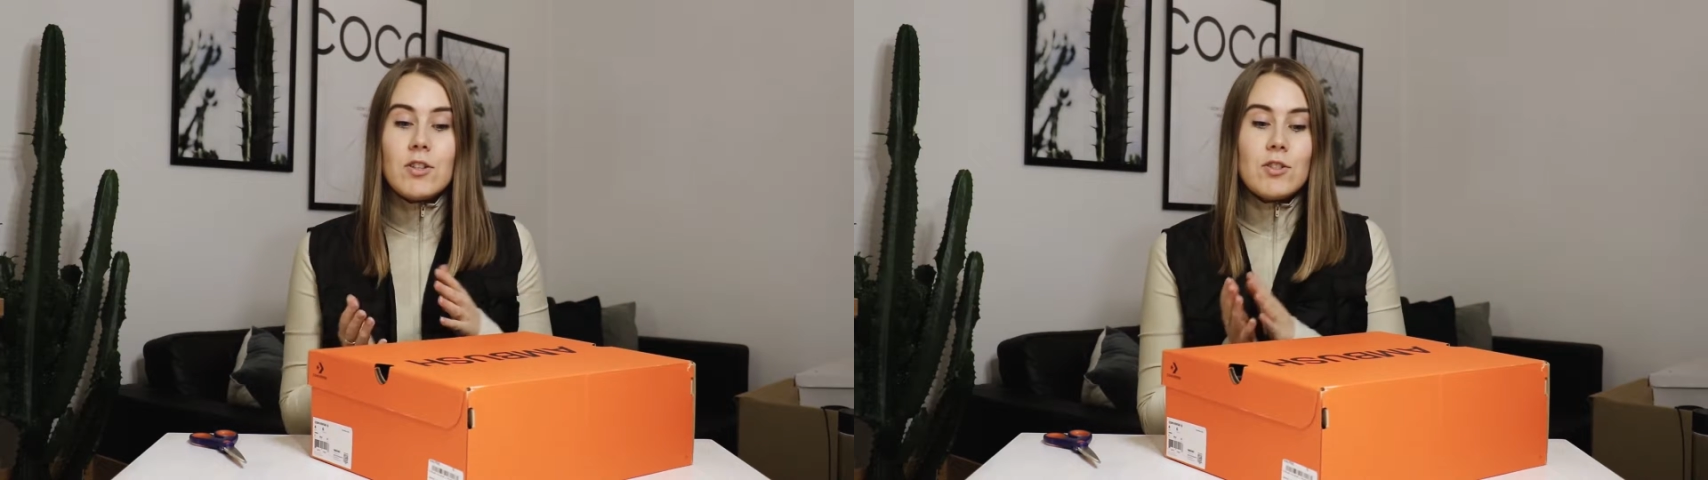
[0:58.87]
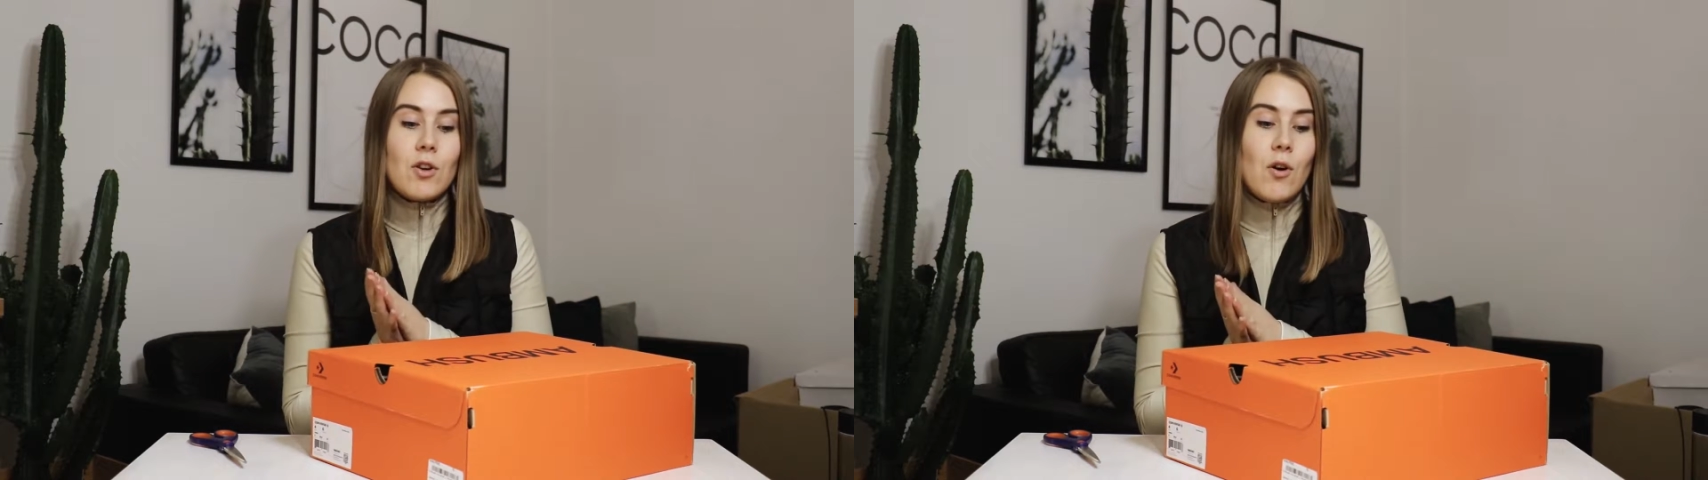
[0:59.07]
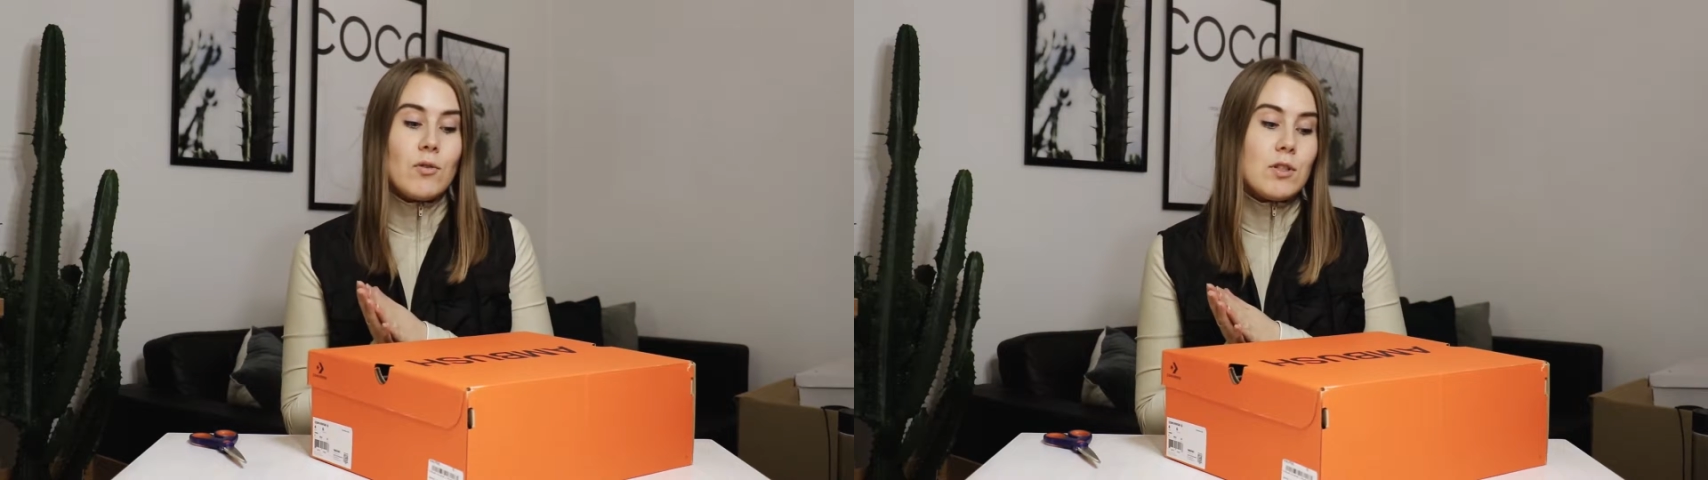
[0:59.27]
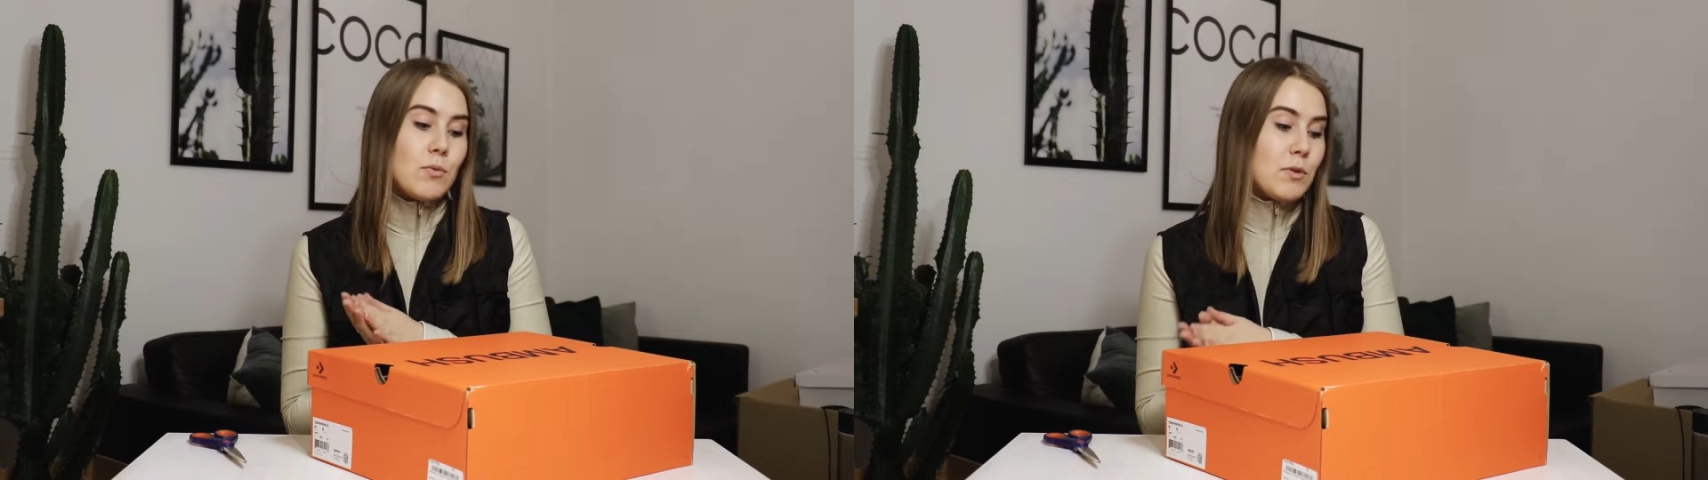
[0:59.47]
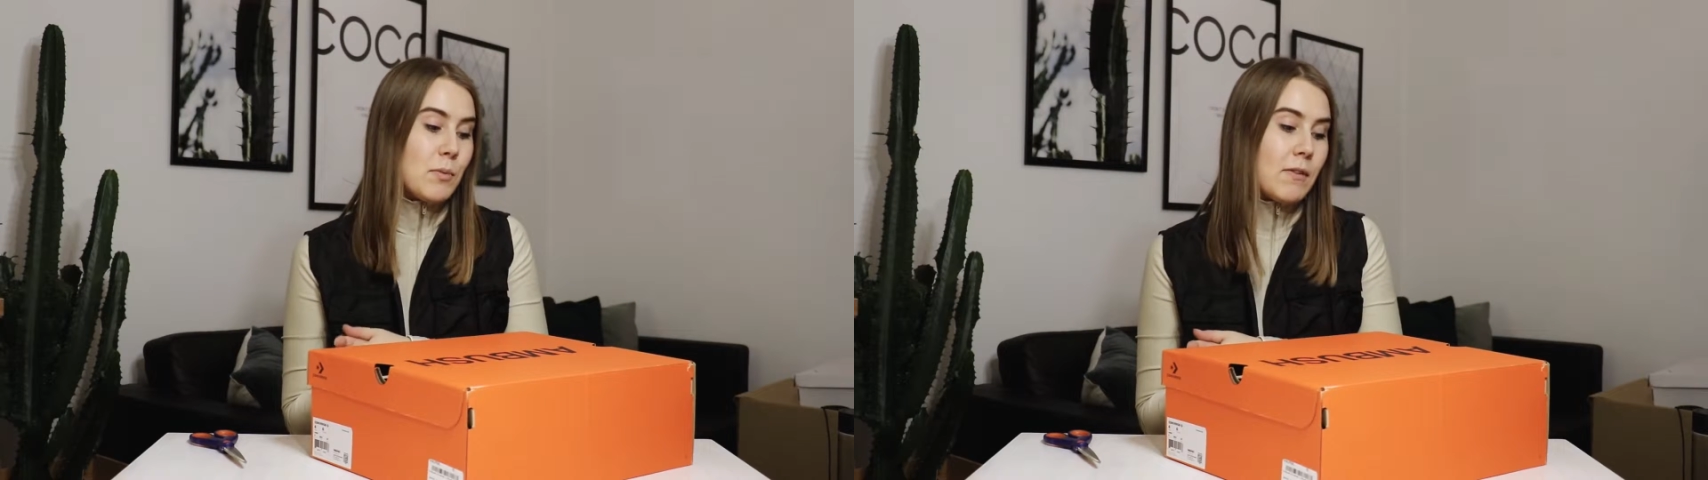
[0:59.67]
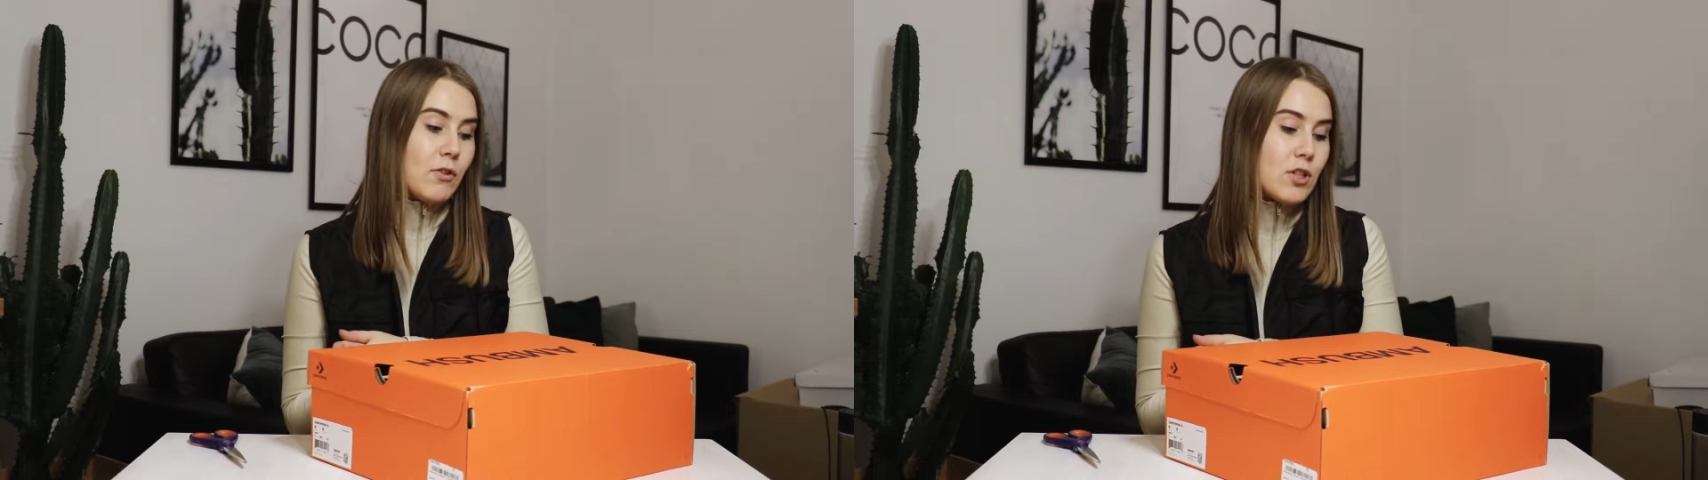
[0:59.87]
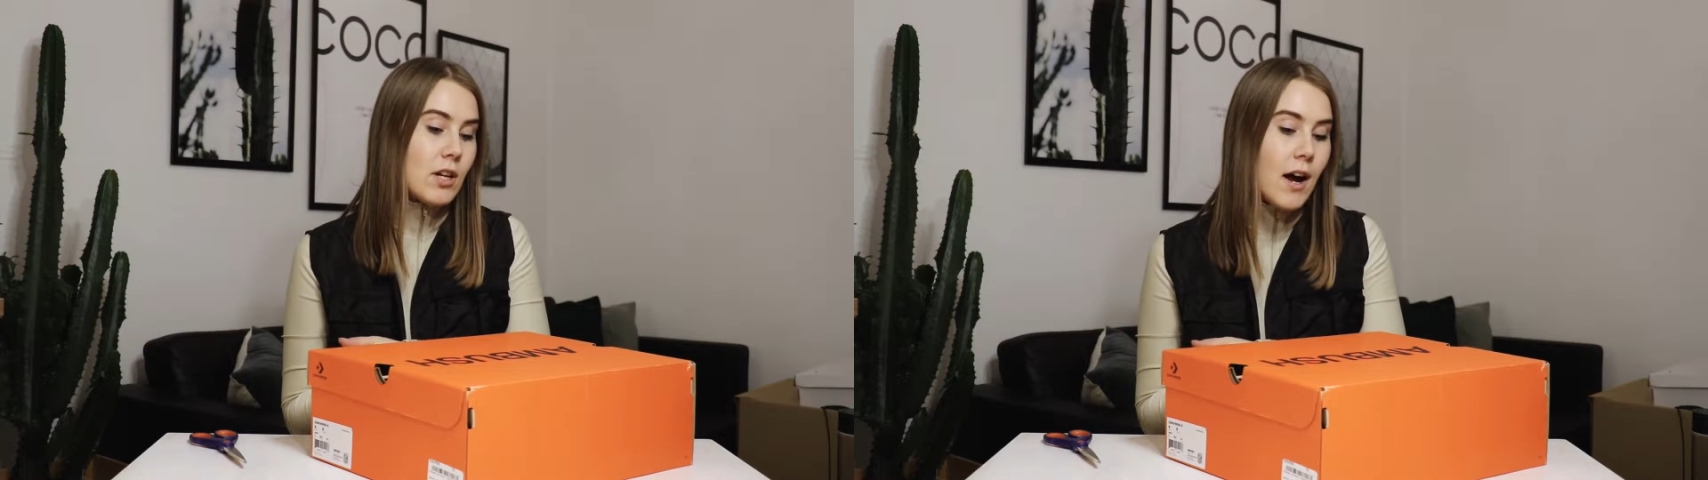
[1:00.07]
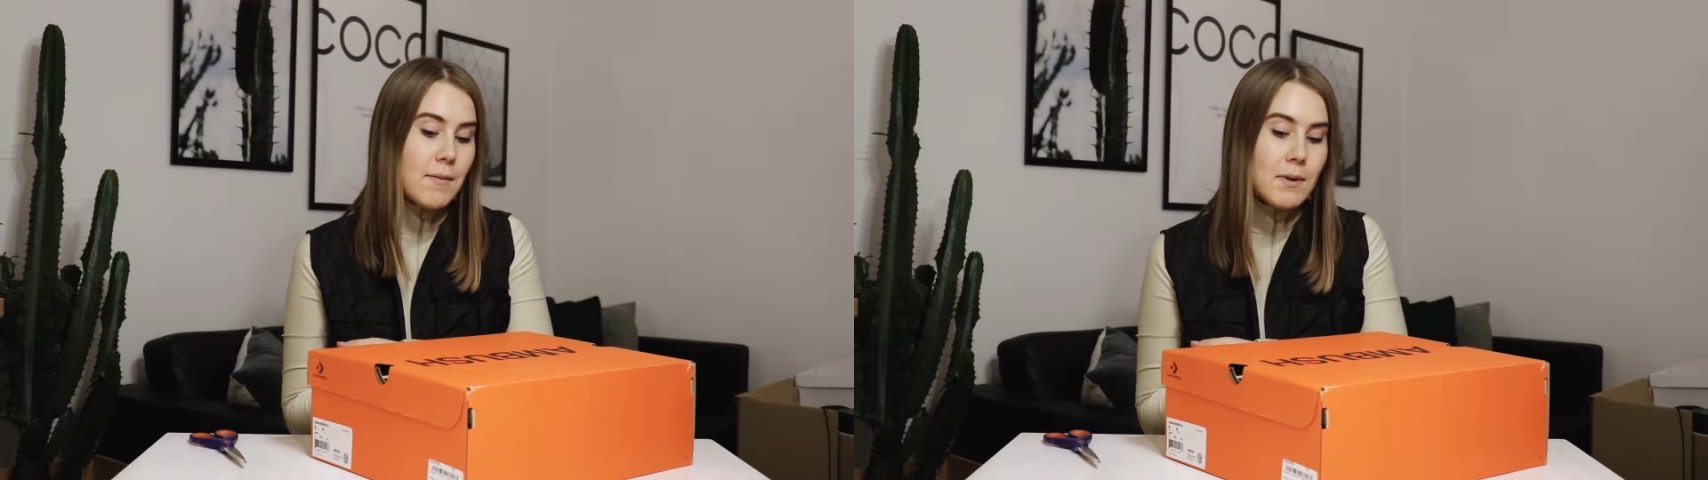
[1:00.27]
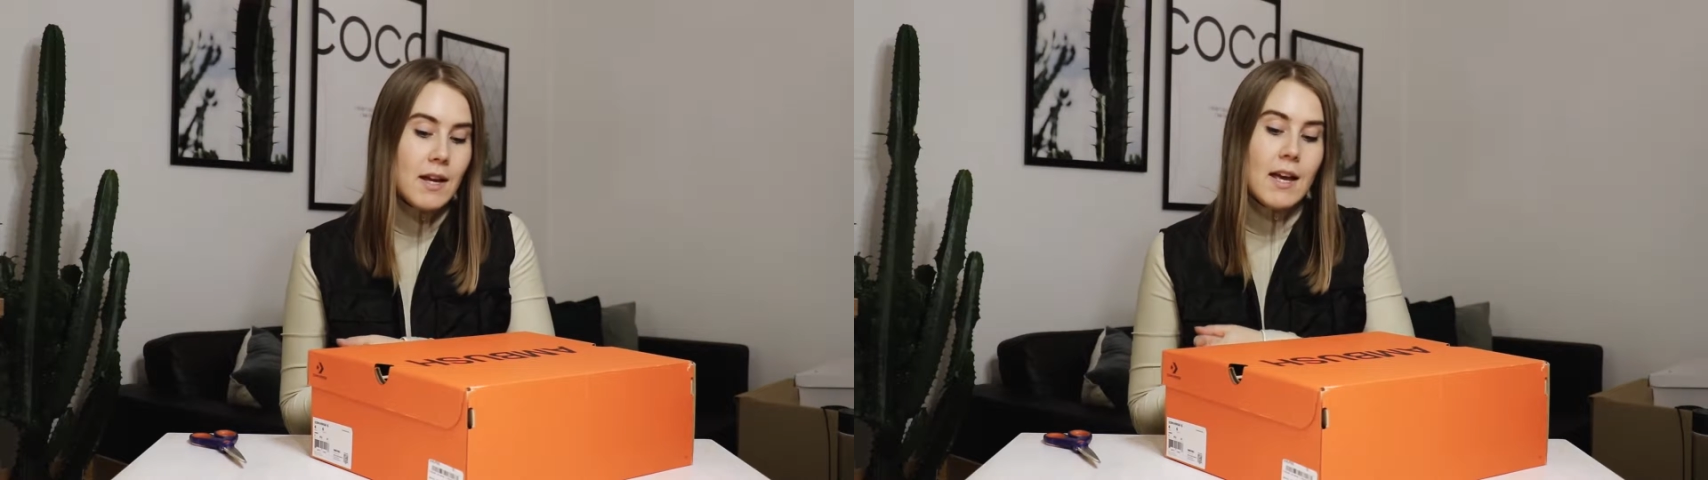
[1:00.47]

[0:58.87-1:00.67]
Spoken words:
so this was my first time.